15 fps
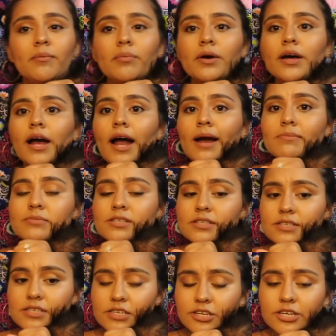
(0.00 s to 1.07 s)
But I'm
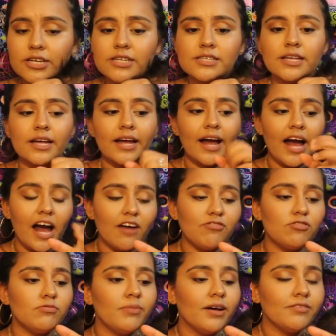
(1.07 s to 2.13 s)
serious. Like,
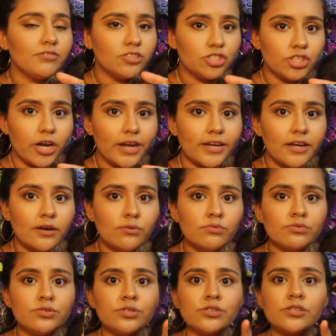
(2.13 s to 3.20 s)
half of my vagina
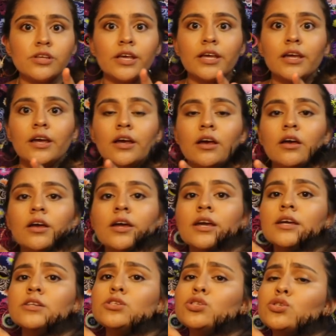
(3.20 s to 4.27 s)
was just, like,
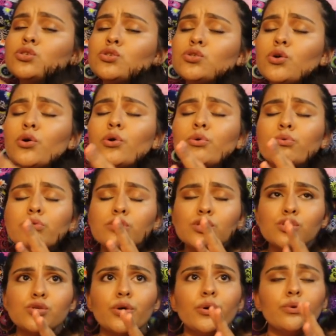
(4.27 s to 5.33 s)
in so,
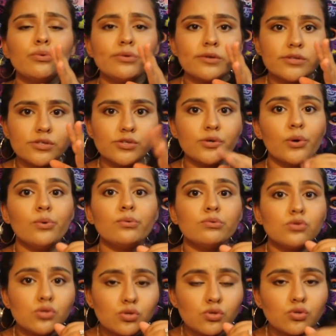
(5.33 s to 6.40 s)
so, so,
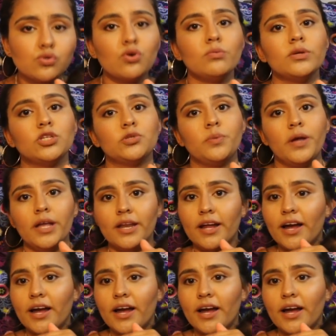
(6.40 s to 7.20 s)
so much pain.